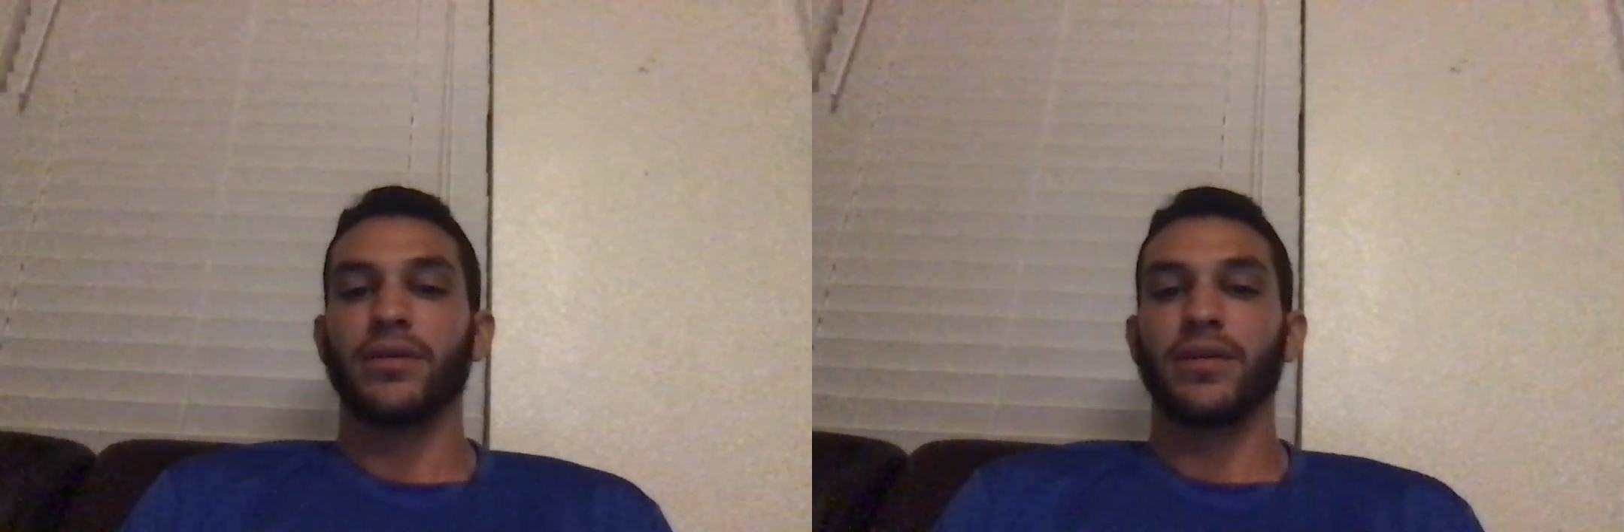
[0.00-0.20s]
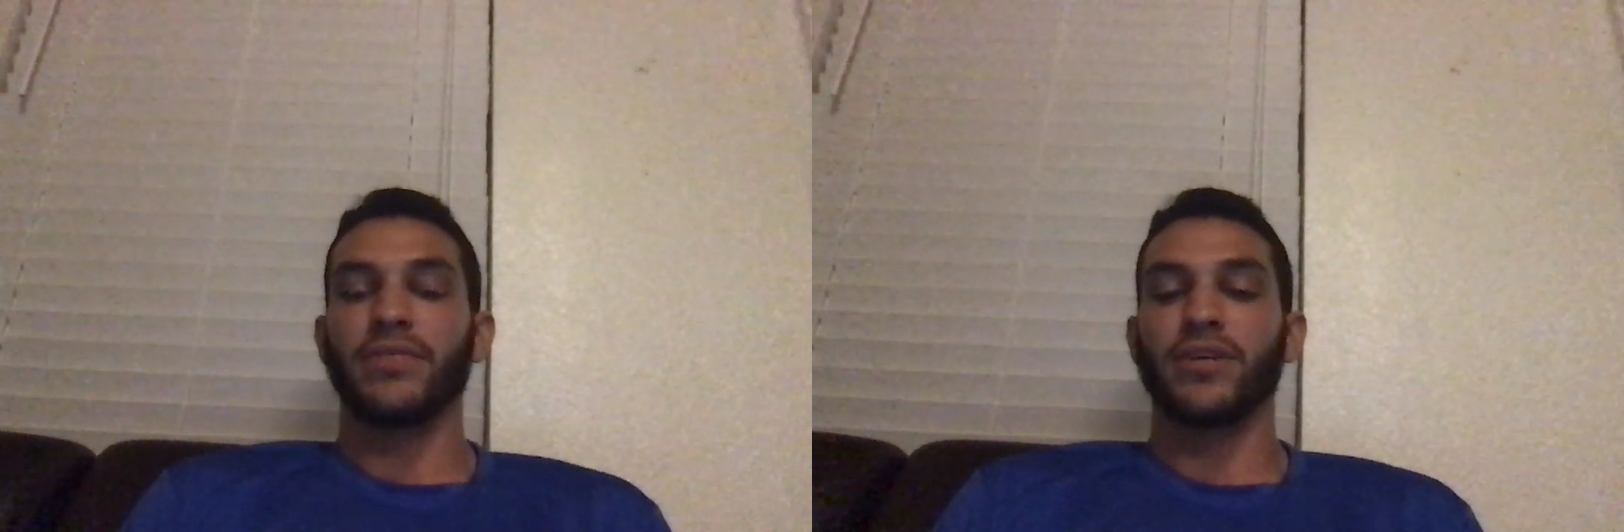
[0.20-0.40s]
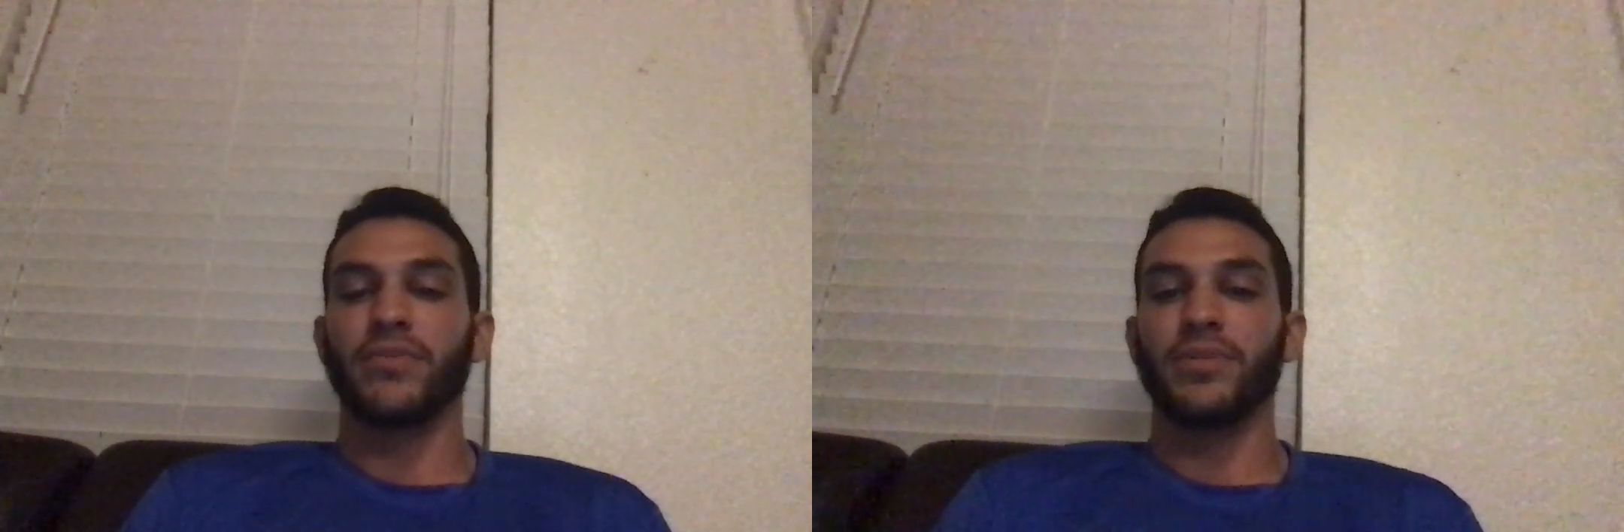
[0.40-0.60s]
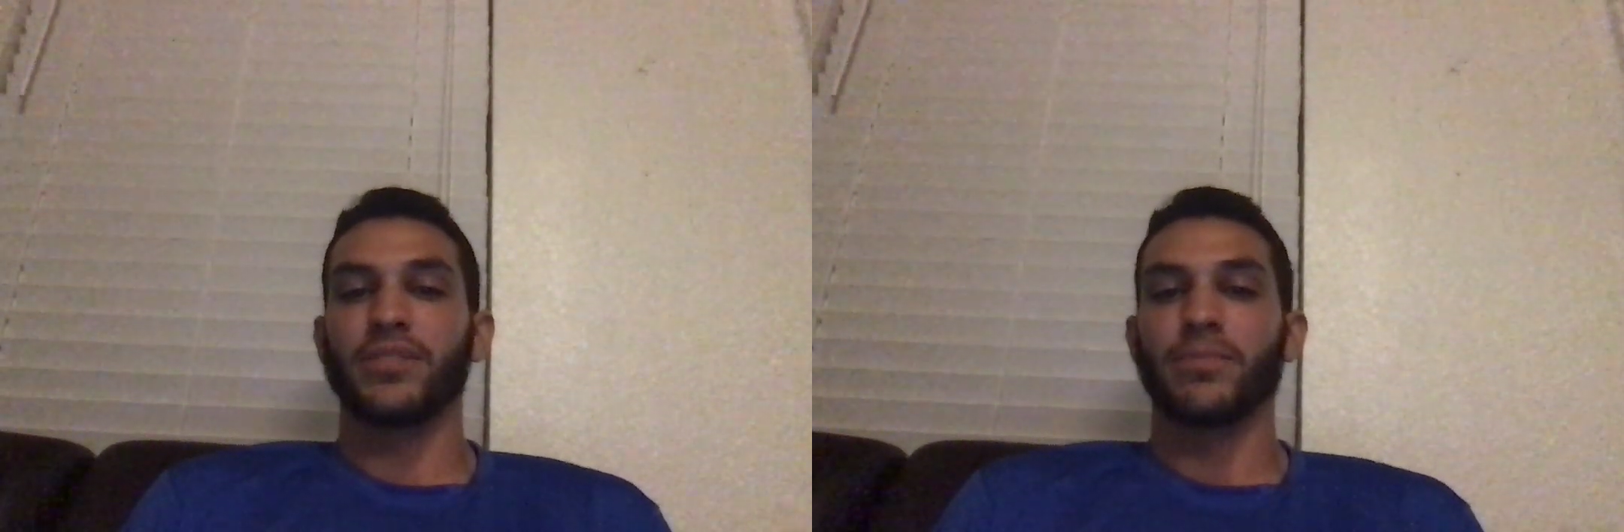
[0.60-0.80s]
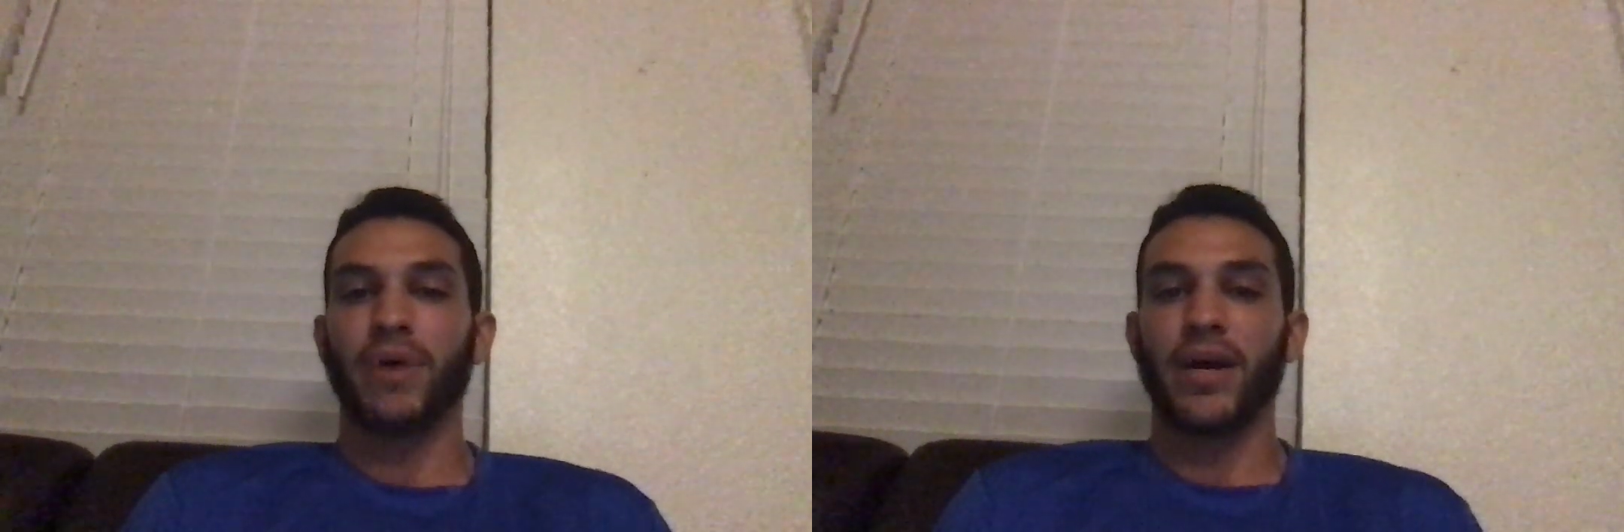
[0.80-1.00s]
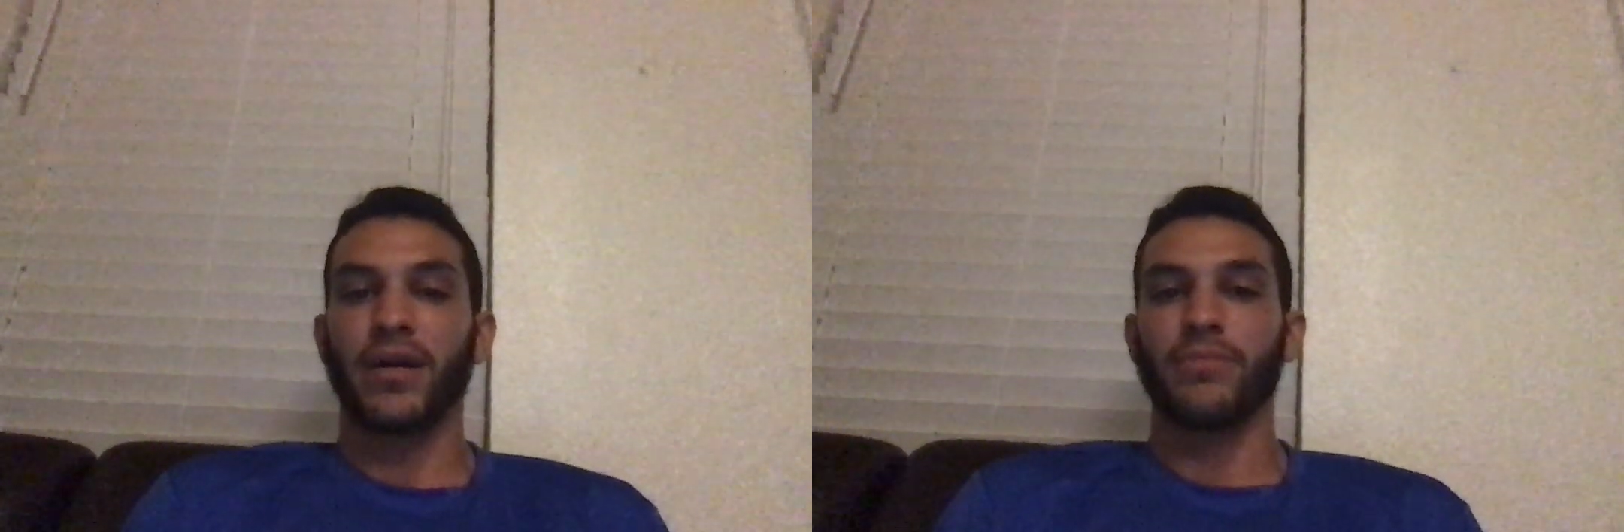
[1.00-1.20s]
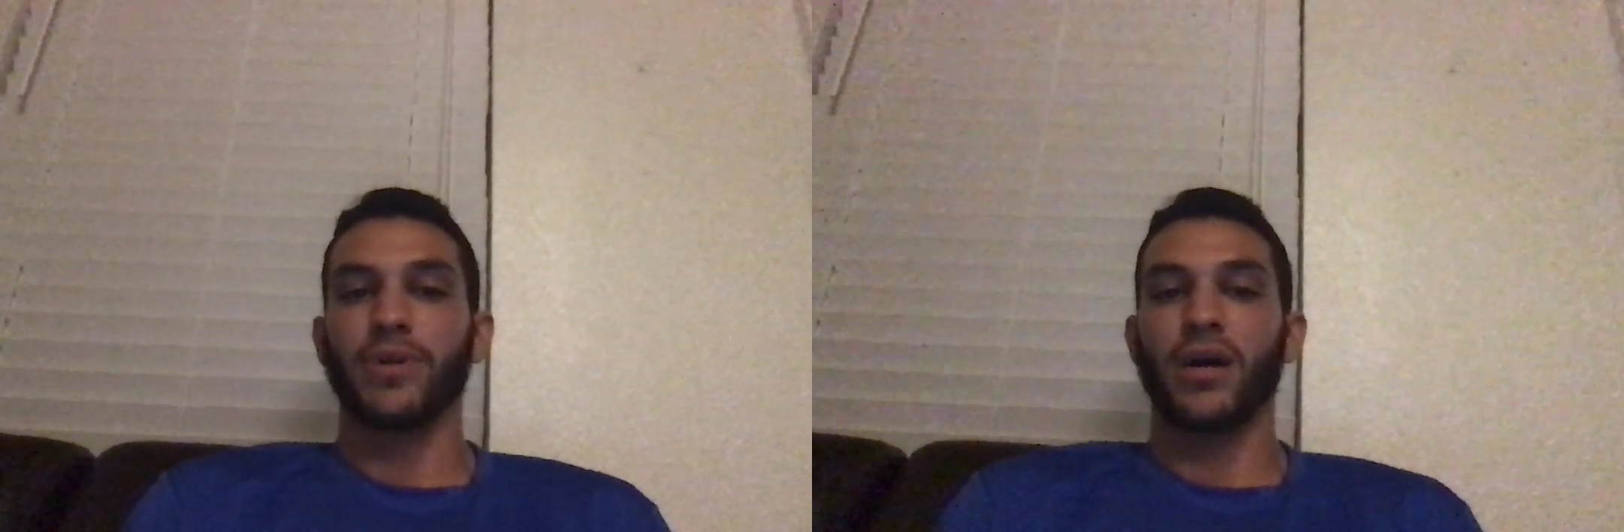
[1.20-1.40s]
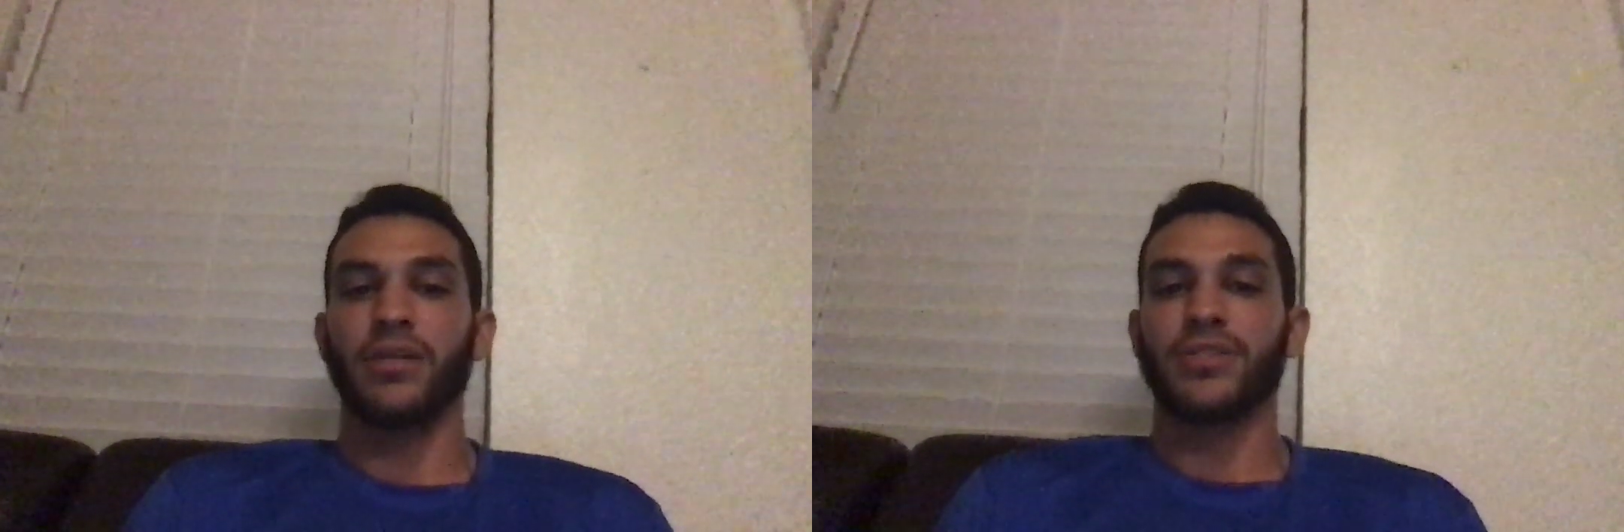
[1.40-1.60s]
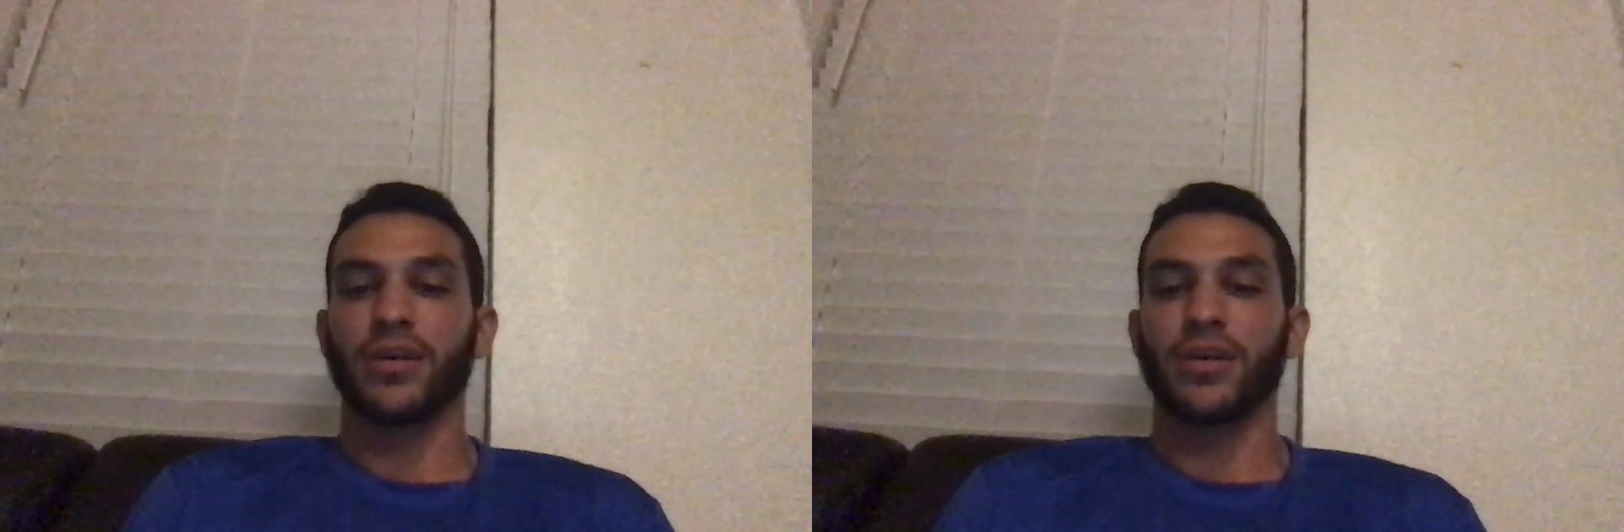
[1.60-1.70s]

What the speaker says: and giving me some backup knowledge